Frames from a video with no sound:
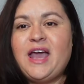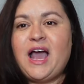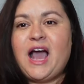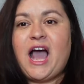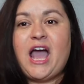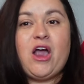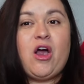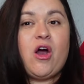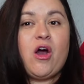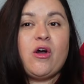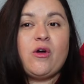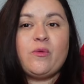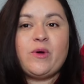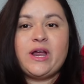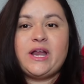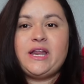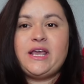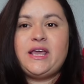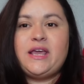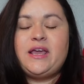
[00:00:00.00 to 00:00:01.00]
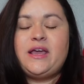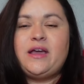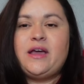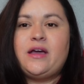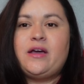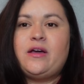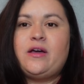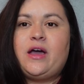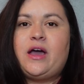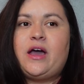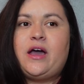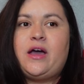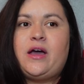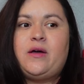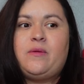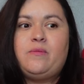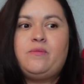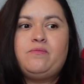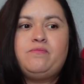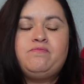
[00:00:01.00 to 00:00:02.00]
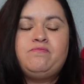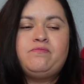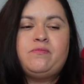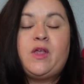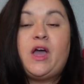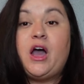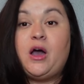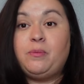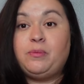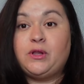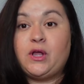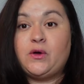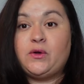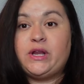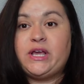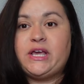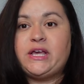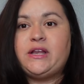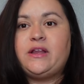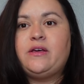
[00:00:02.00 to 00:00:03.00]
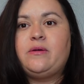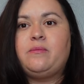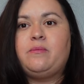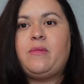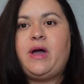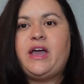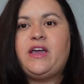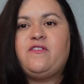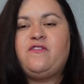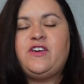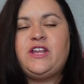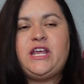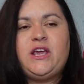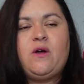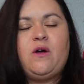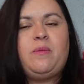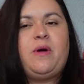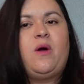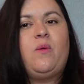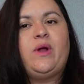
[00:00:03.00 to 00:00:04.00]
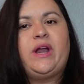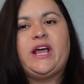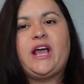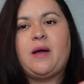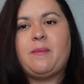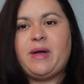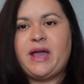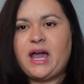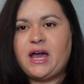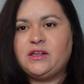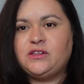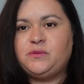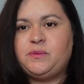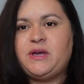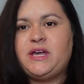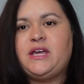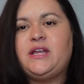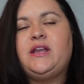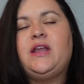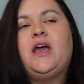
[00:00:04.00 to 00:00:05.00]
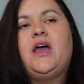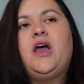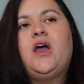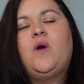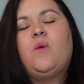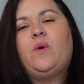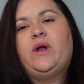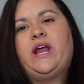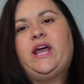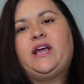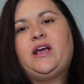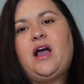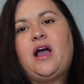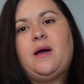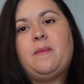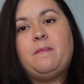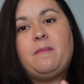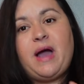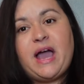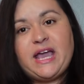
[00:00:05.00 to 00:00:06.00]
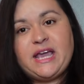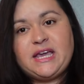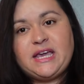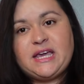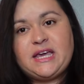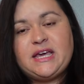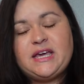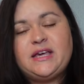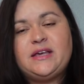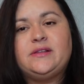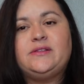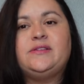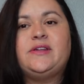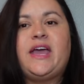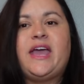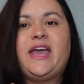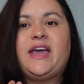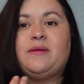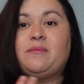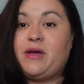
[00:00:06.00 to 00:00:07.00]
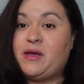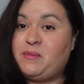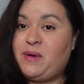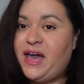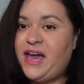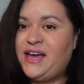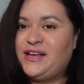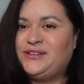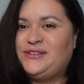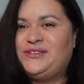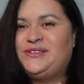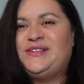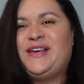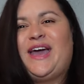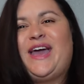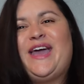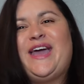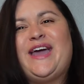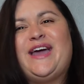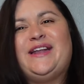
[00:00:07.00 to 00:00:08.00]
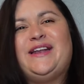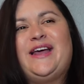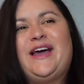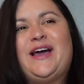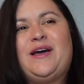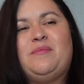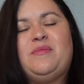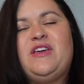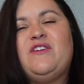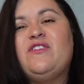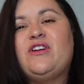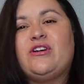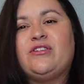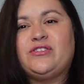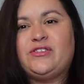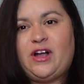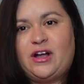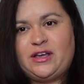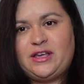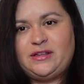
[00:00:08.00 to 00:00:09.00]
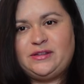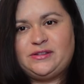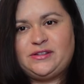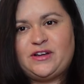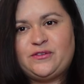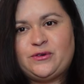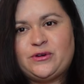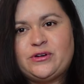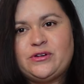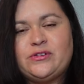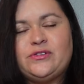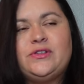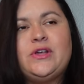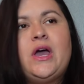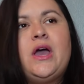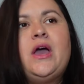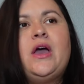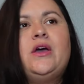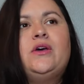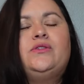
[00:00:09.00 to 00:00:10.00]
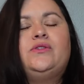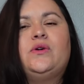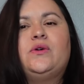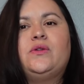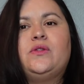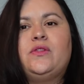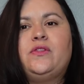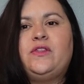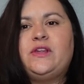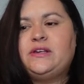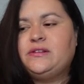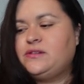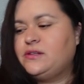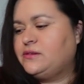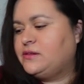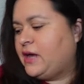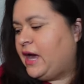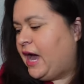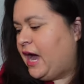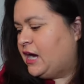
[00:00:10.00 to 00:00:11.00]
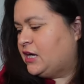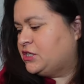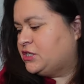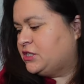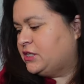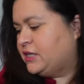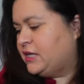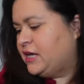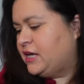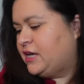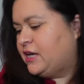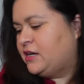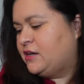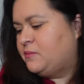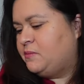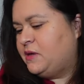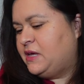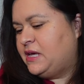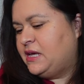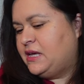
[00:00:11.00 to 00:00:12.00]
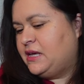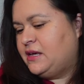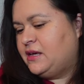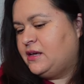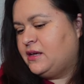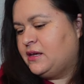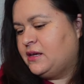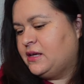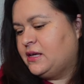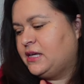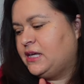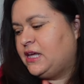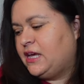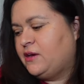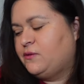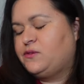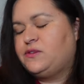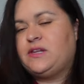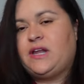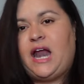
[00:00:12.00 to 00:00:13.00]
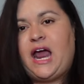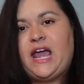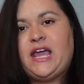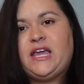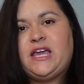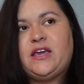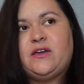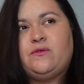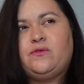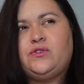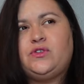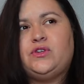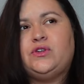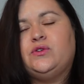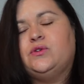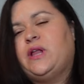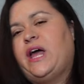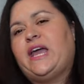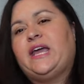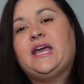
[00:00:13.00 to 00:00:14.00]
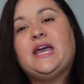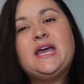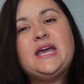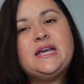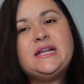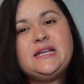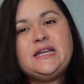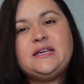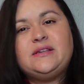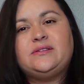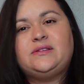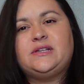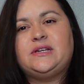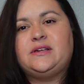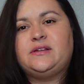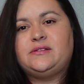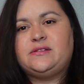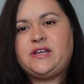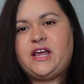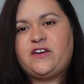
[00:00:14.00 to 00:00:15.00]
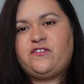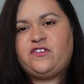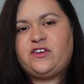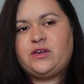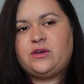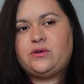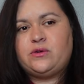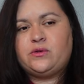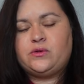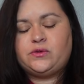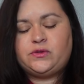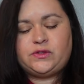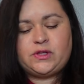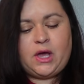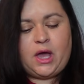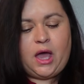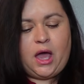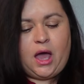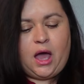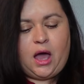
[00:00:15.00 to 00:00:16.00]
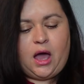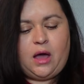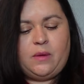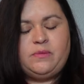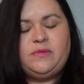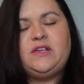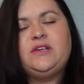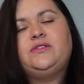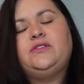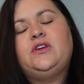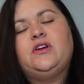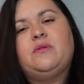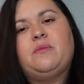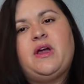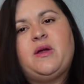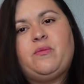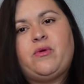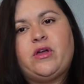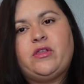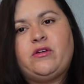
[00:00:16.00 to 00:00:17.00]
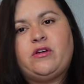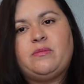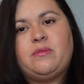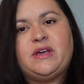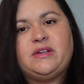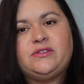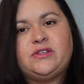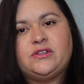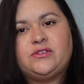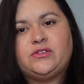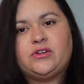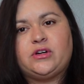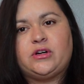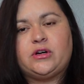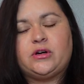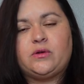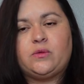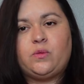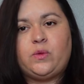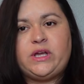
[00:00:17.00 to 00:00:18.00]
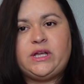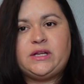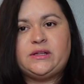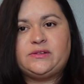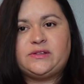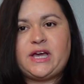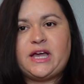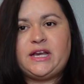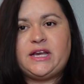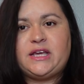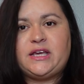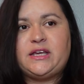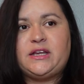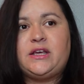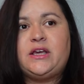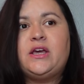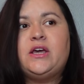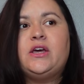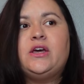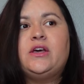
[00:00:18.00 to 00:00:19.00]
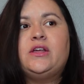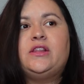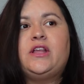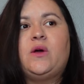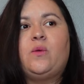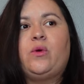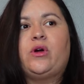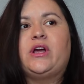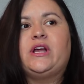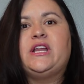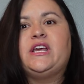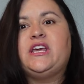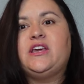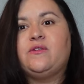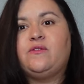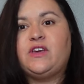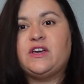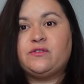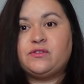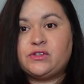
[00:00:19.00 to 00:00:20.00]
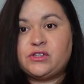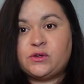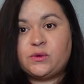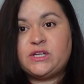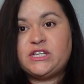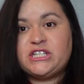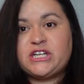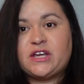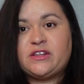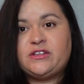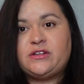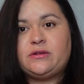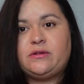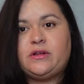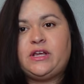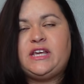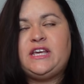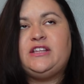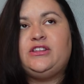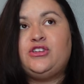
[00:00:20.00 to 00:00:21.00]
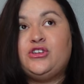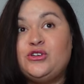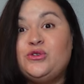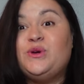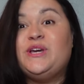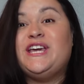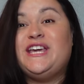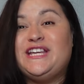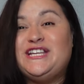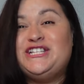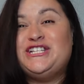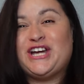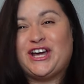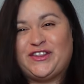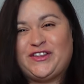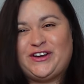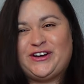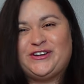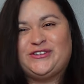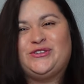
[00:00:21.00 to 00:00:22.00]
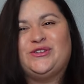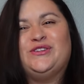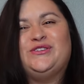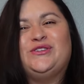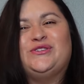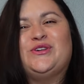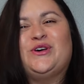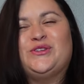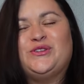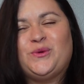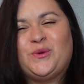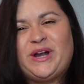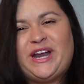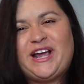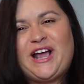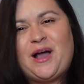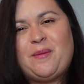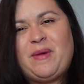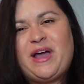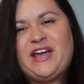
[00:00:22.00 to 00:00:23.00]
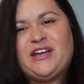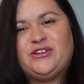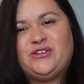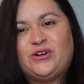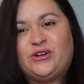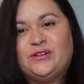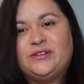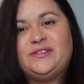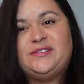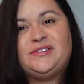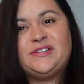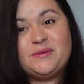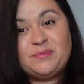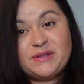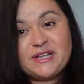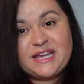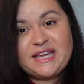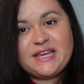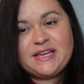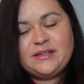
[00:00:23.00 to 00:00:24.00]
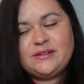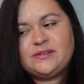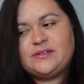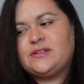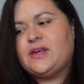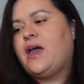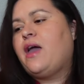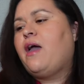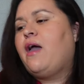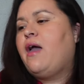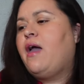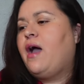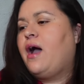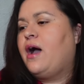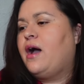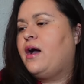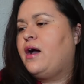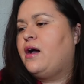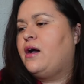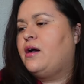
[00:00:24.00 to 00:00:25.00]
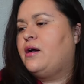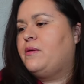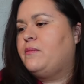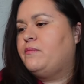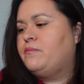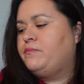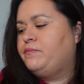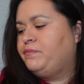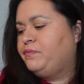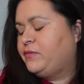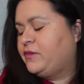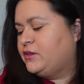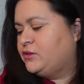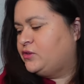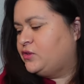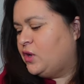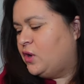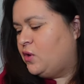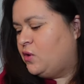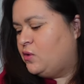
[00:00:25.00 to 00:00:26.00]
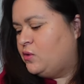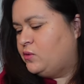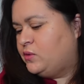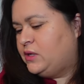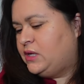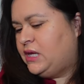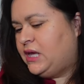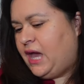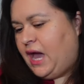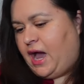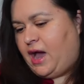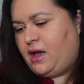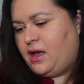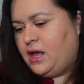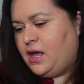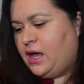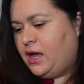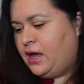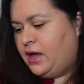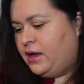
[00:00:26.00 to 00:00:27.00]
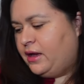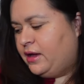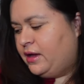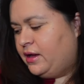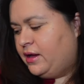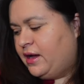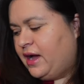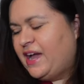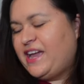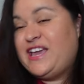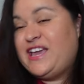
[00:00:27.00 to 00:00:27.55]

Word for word: I already um, uploaded my video about what I got my husband, what I got my kids and my pets, and um, even our stocking stuffers. So this is actually going to be gifts that I give to like nieces, nephews. Um, this year, my brother and my sister, we decided that we're going to give gifts to each other to each other. So this is also what I got my adult siblings. Um, so yeah, I